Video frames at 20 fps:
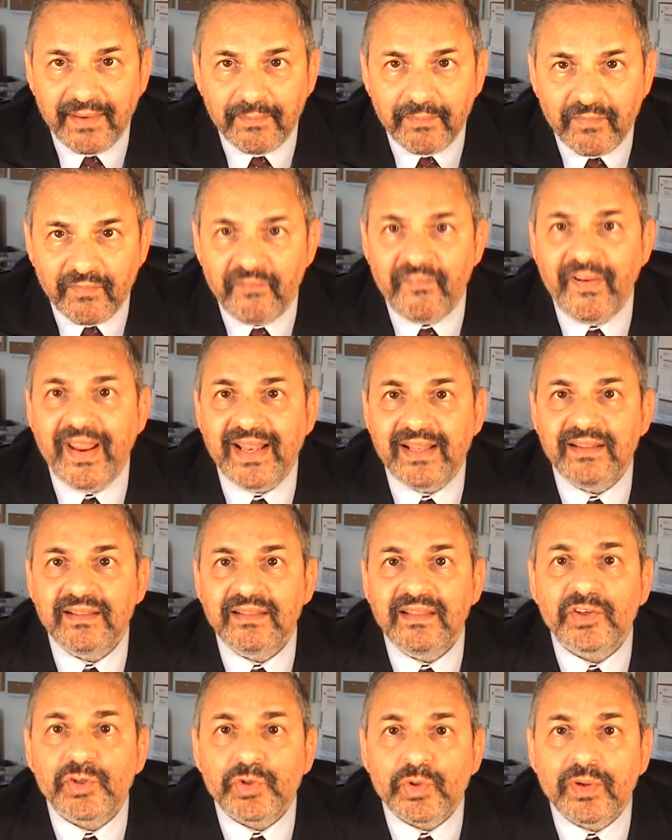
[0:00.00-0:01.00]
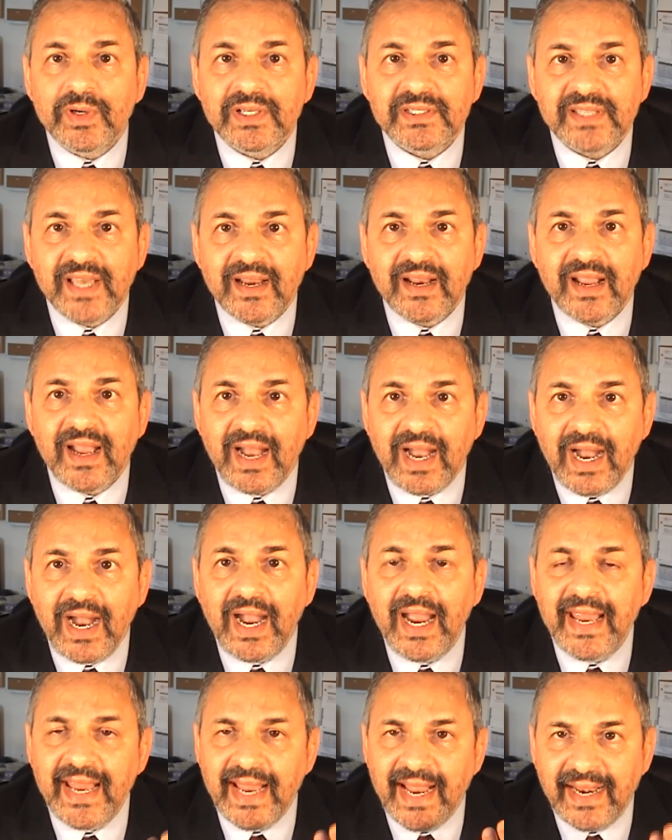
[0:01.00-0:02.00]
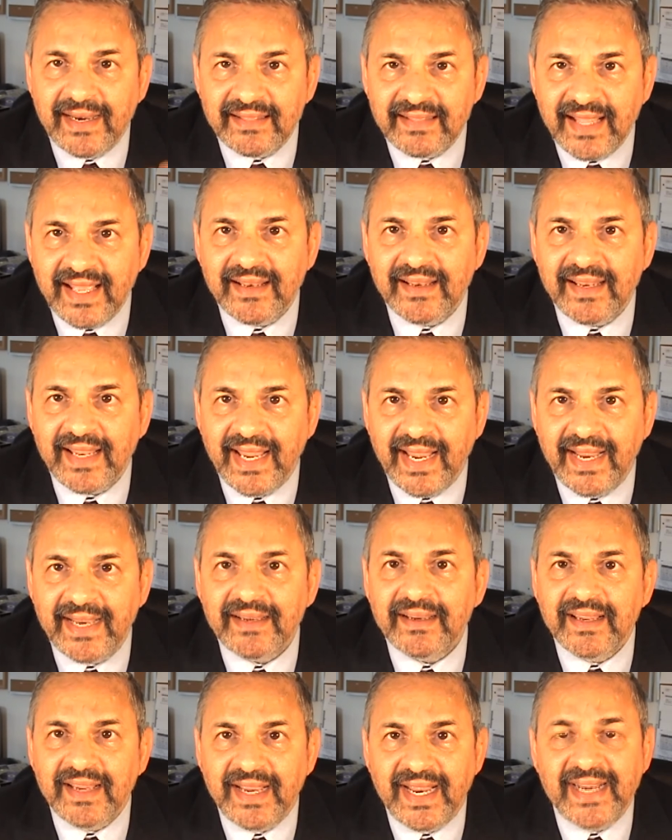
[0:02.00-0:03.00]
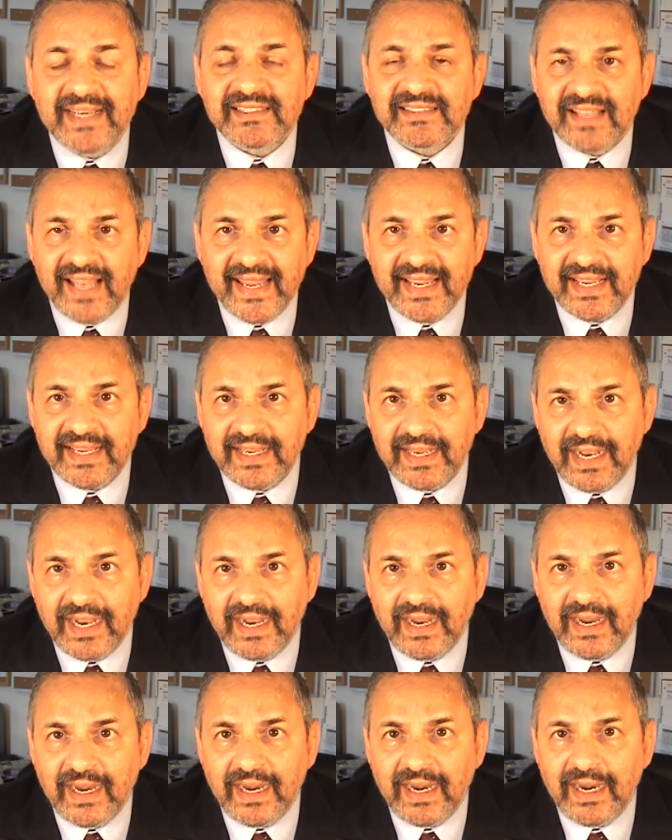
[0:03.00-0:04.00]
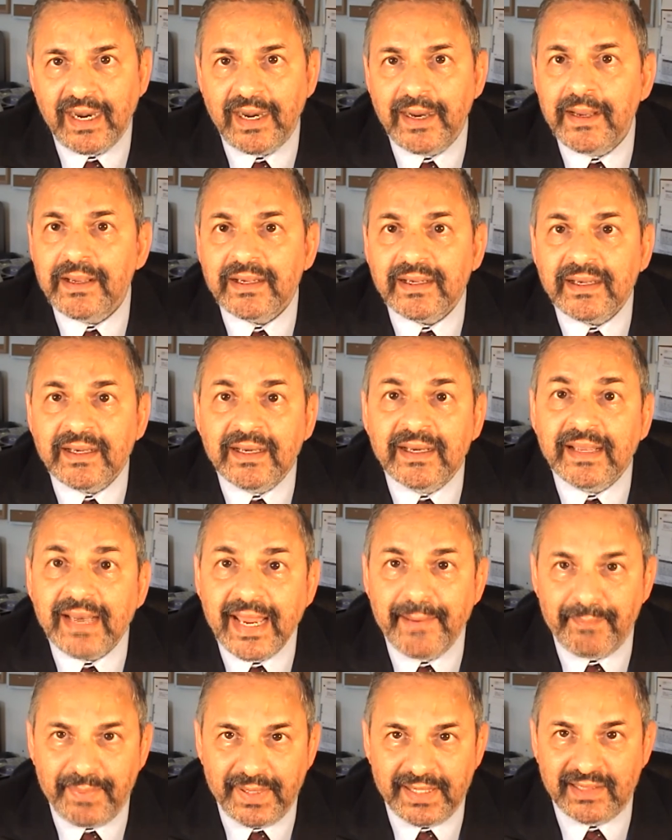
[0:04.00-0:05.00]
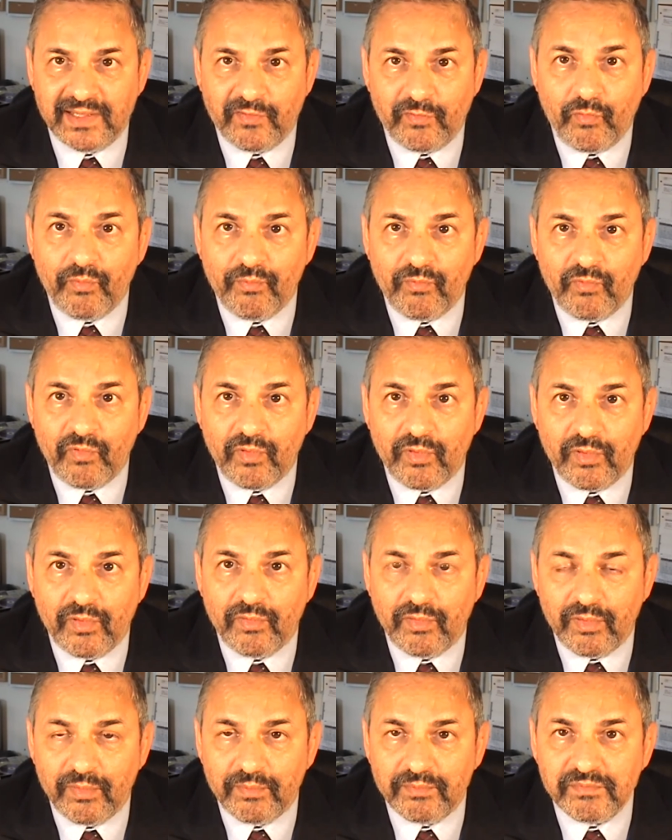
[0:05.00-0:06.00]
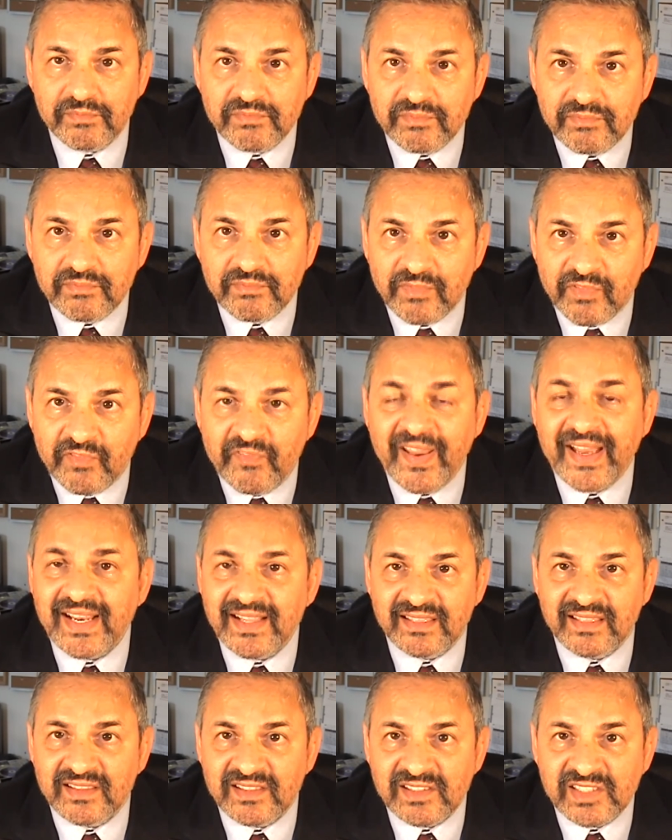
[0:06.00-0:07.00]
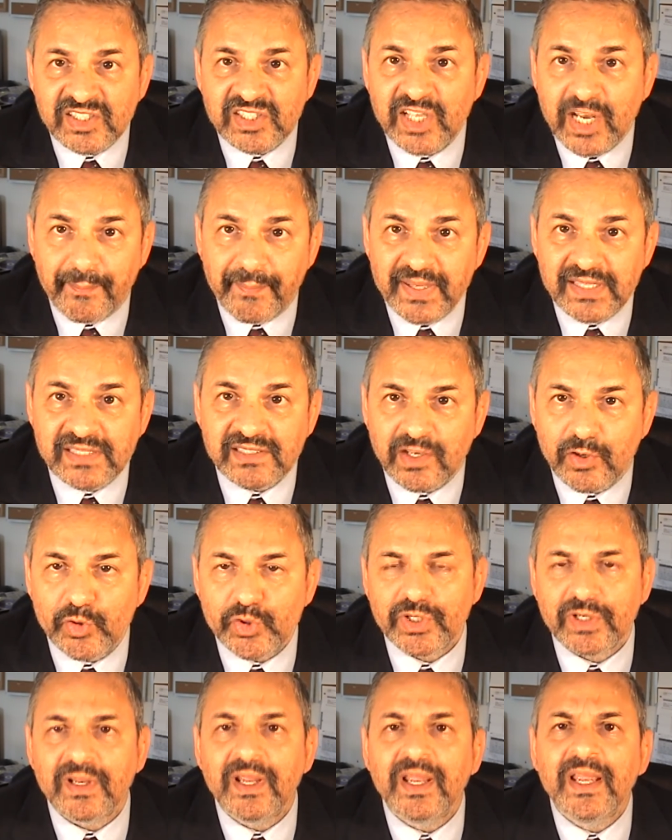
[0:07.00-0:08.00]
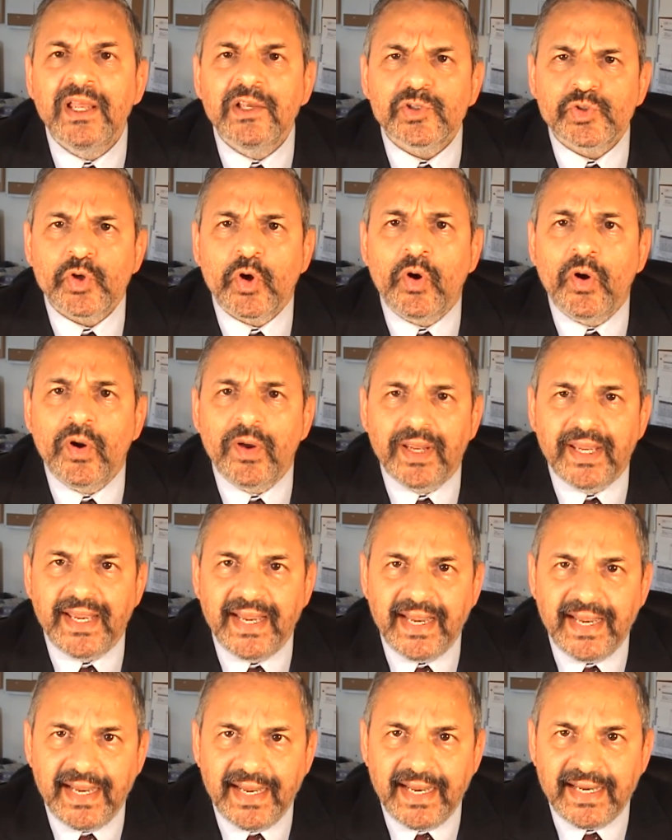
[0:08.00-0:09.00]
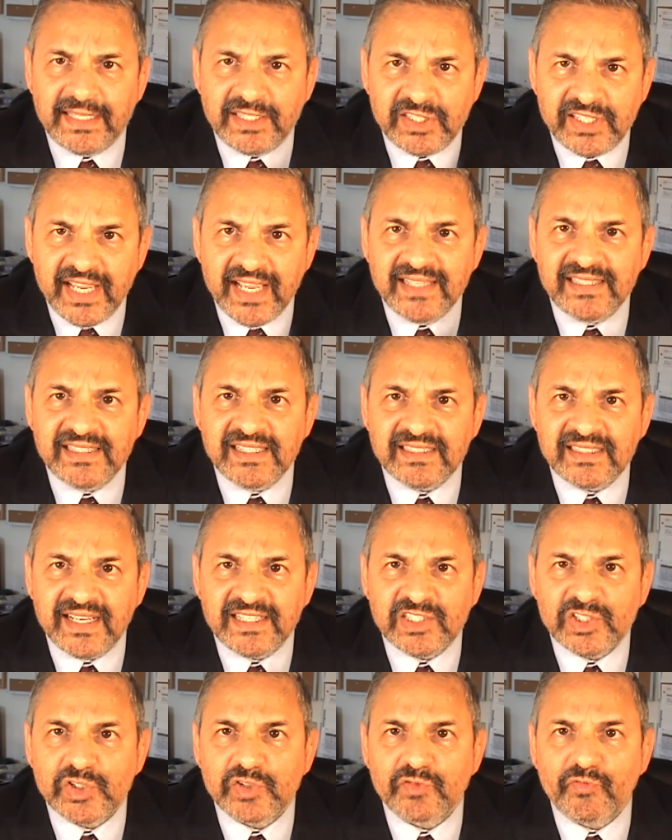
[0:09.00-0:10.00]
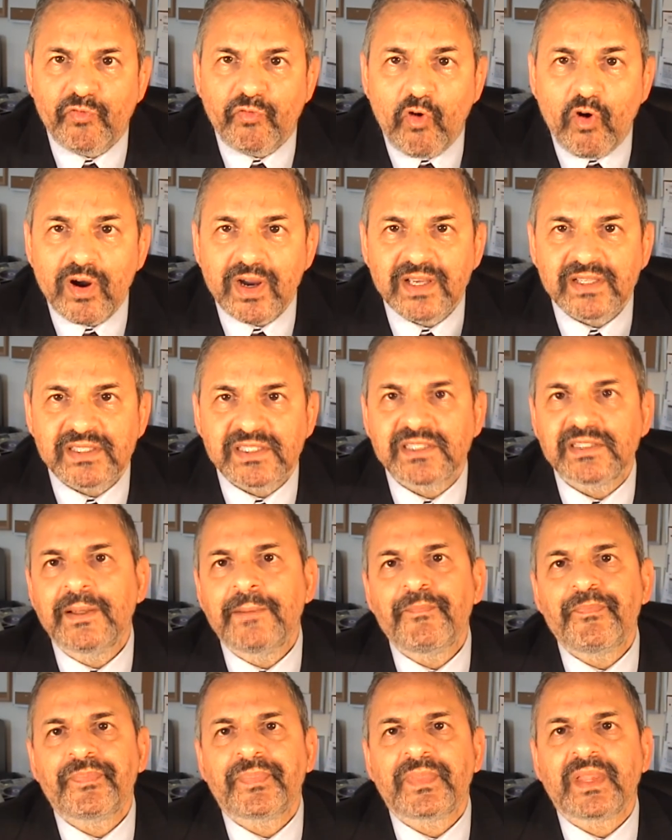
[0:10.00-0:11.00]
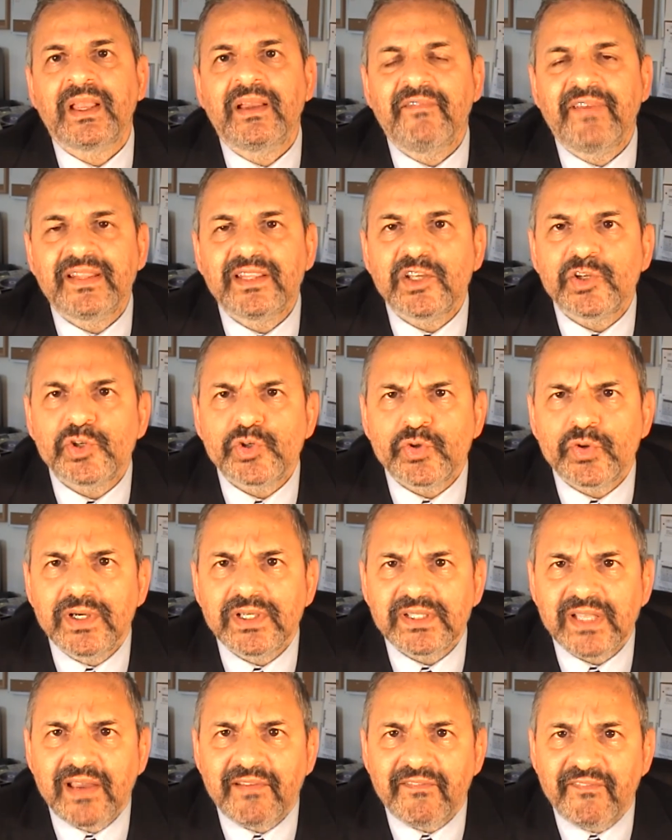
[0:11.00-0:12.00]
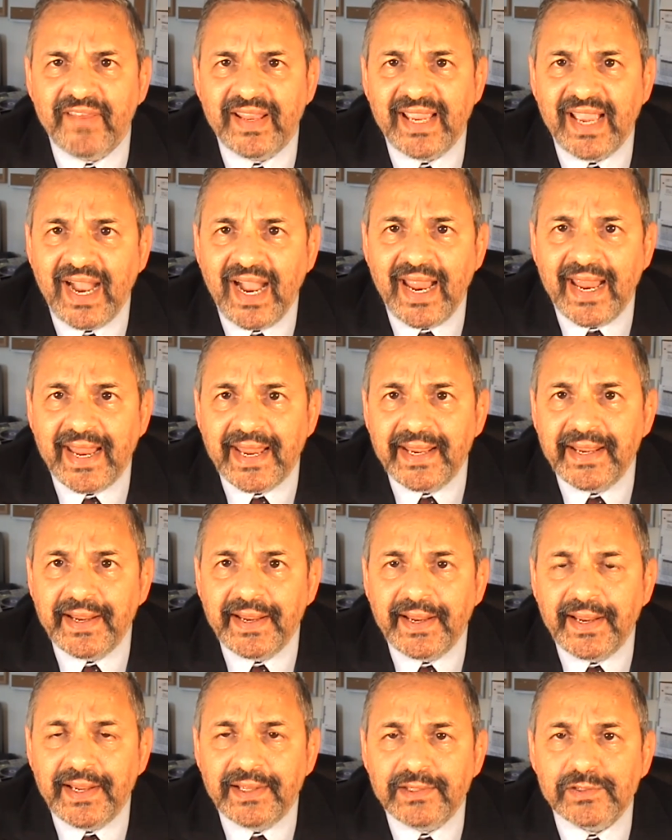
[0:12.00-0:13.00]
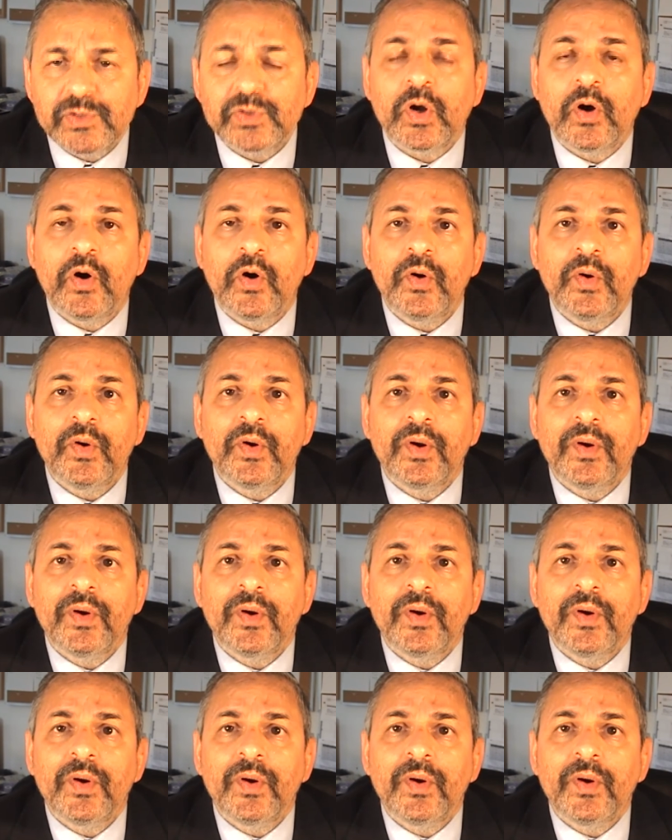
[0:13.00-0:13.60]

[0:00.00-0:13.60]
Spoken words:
when the sugars are high, and then it's like a grape in the very syrupy solution. So it changes its focus when the sugars are very high. So